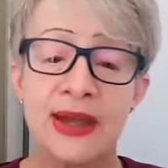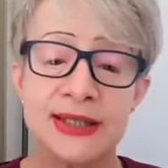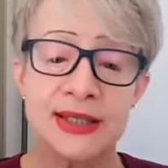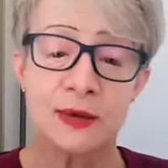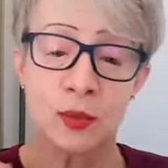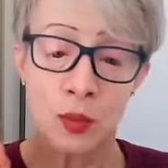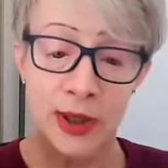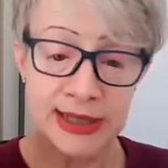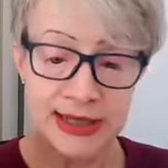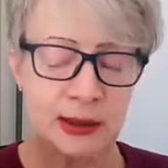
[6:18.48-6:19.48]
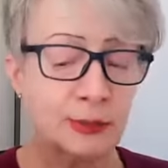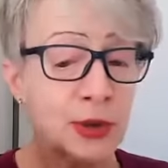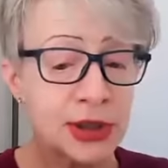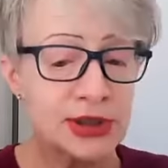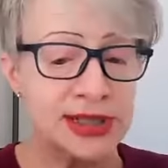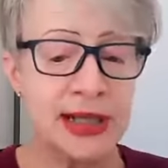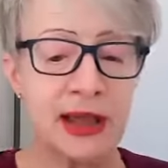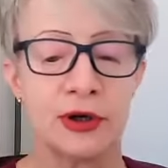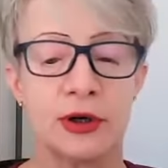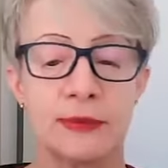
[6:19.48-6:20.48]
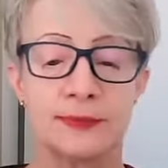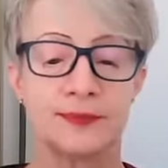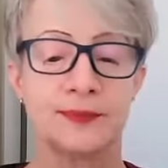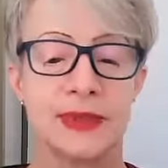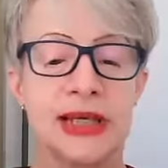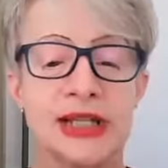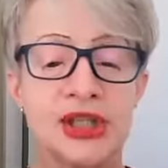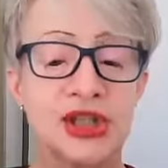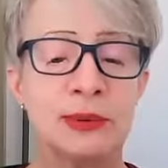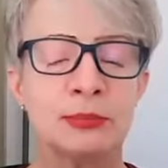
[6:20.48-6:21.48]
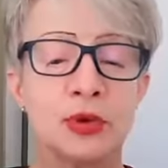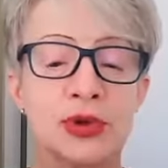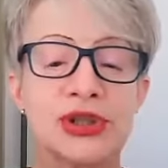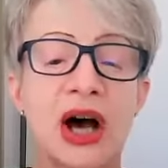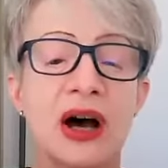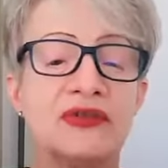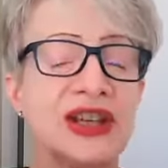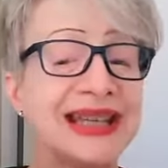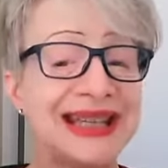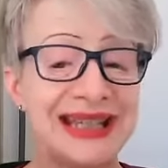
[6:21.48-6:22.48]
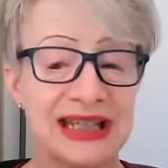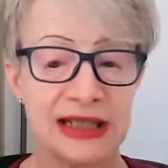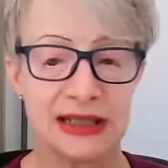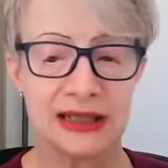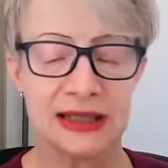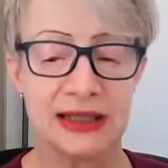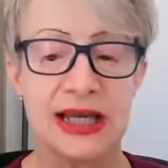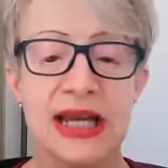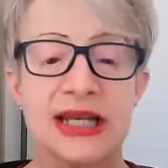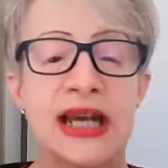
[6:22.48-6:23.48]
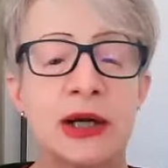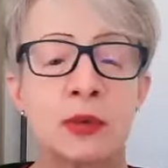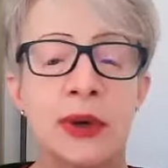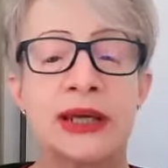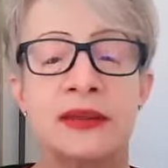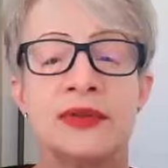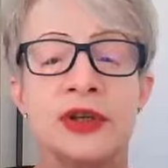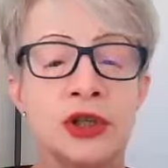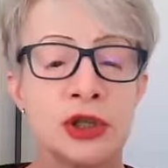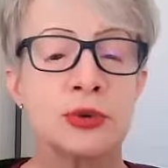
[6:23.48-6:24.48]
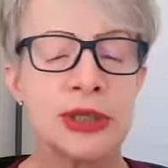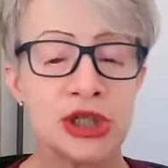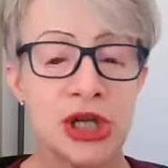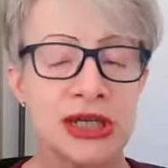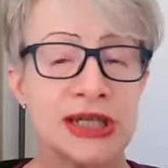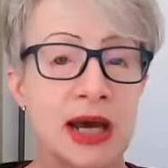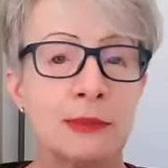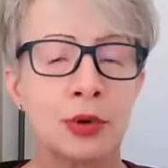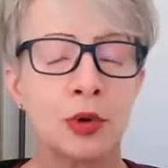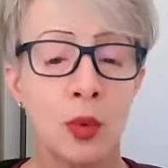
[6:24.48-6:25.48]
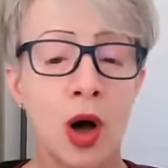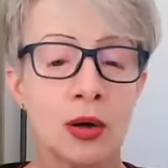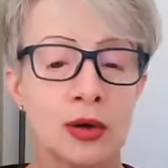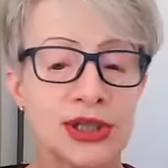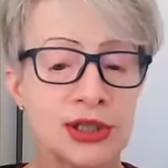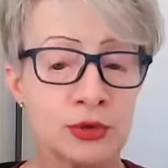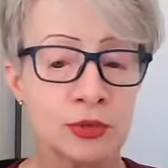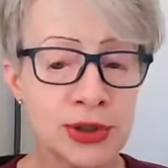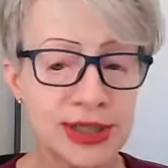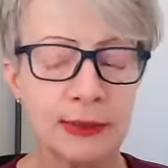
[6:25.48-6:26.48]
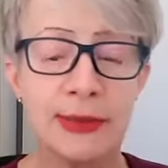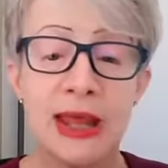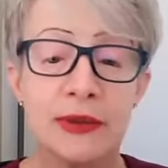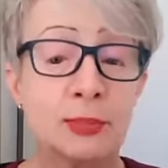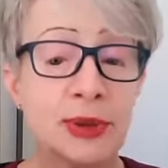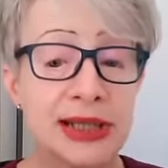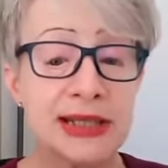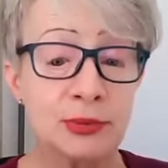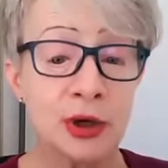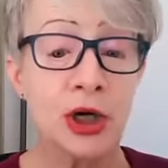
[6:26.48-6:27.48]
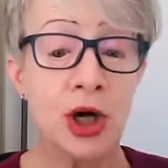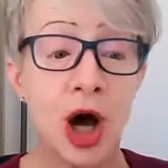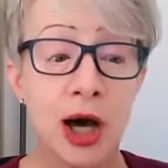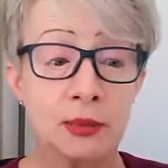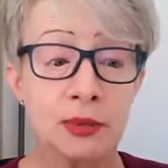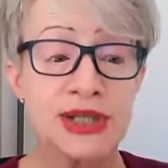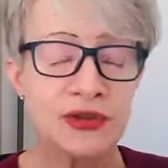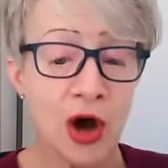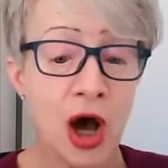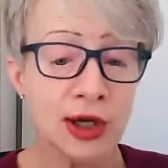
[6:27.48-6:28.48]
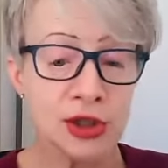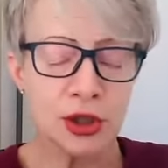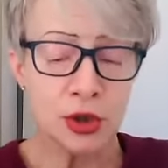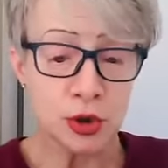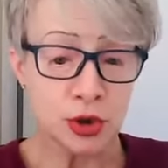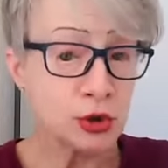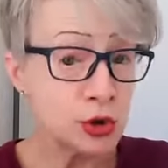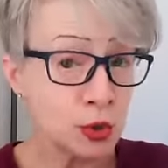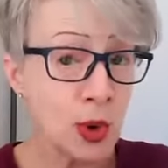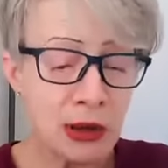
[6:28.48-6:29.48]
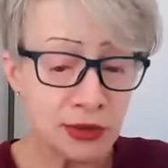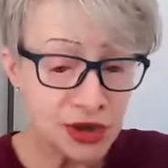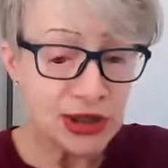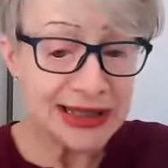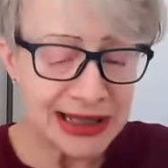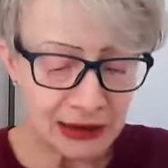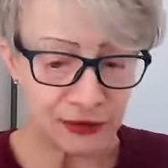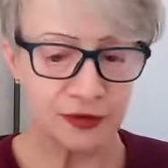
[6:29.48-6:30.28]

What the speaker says: That's one example. Here's another. Symbols of Eden decorated the Jewish temple walls in Jerusalem, the place where God was thought to dwell, to live.